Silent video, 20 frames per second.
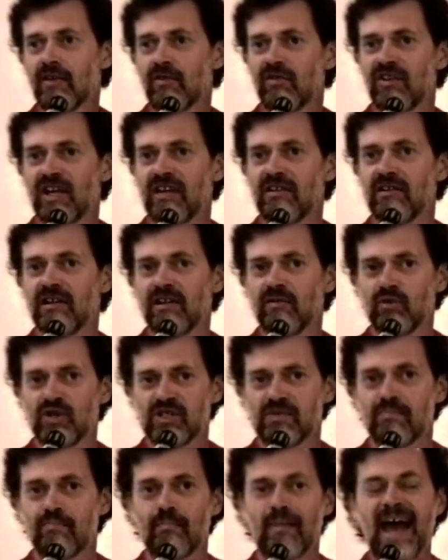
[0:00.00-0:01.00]
That it
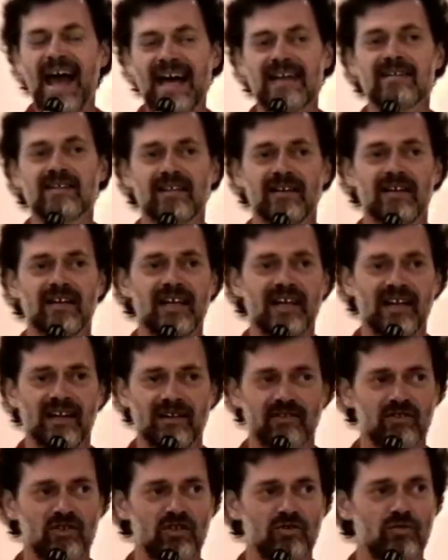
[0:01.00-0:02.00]
was
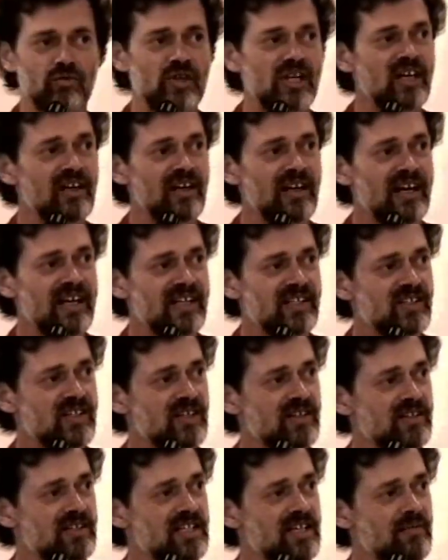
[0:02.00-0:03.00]
maddening to realize
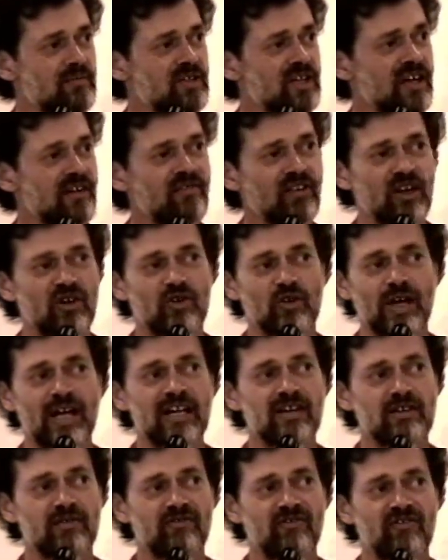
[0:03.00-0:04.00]
that it seemed to have a
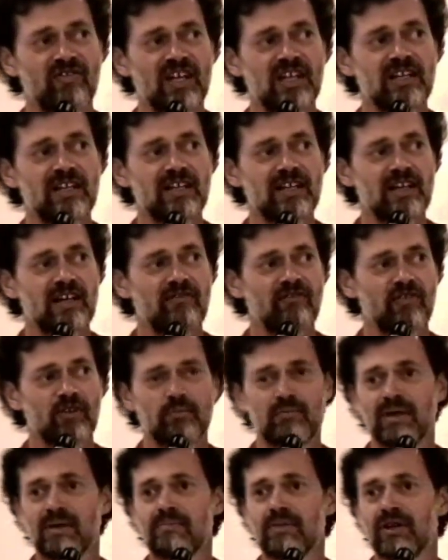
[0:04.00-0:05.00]
great affinity for
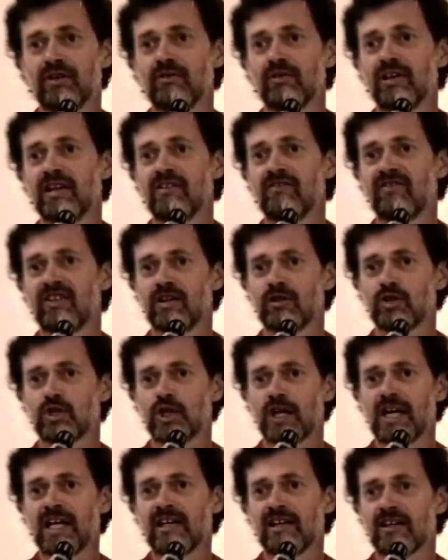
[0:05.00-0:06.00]
people who live in
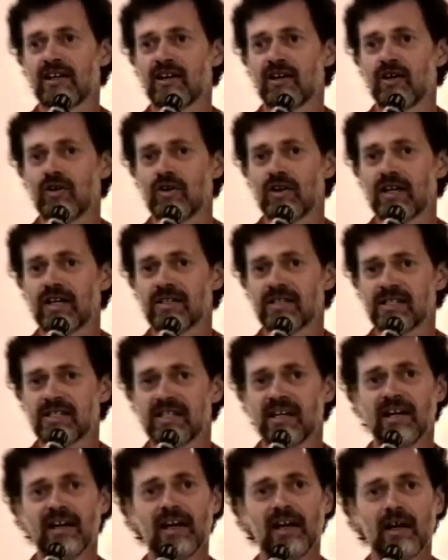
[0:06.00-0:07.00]
trailer courts,
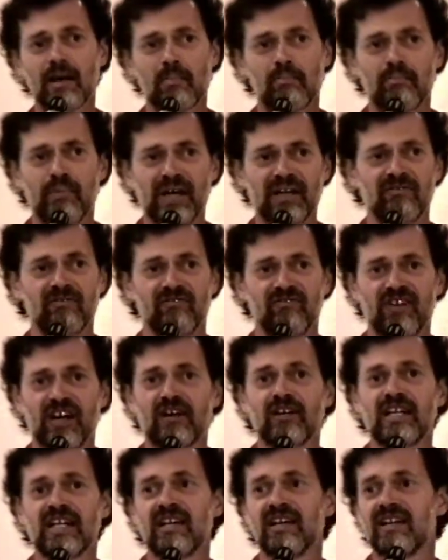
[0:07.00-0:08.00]
but
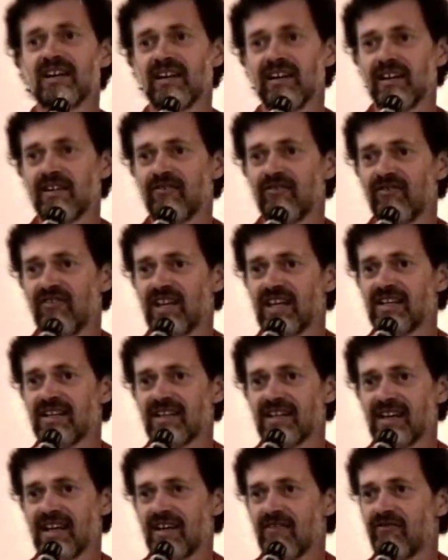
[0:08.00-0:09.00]
very little
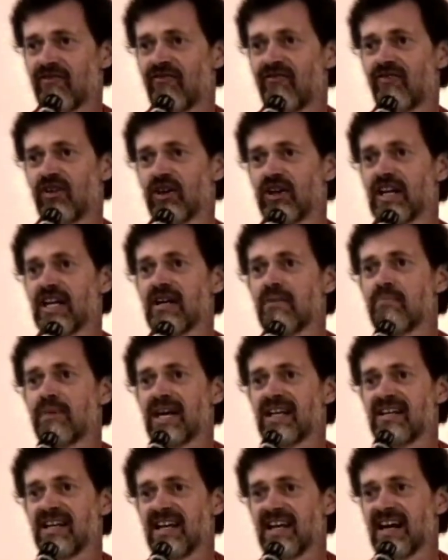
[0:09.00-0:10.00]
affinity for
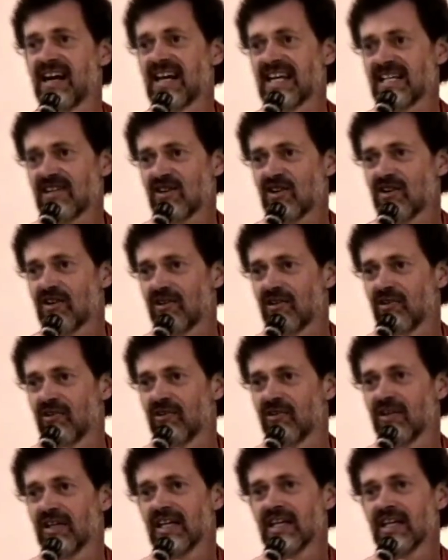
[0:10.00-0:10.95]
anybody I knew.